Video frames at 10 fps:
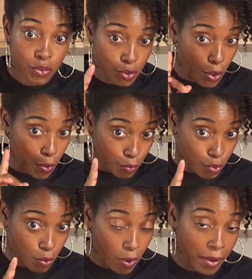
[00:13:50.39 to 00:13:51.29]
So
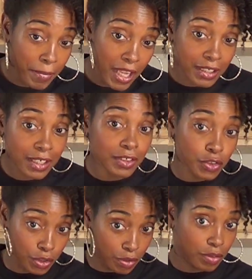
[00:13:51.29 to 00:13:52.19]
you want to pay
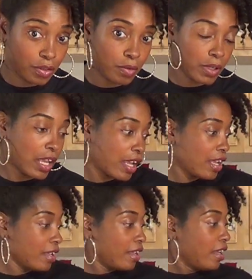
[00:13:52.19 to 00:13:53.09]
attention,
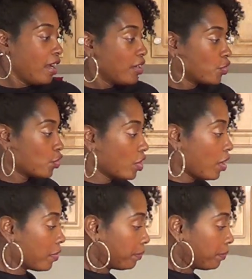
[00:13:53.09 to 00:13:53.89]
okay? So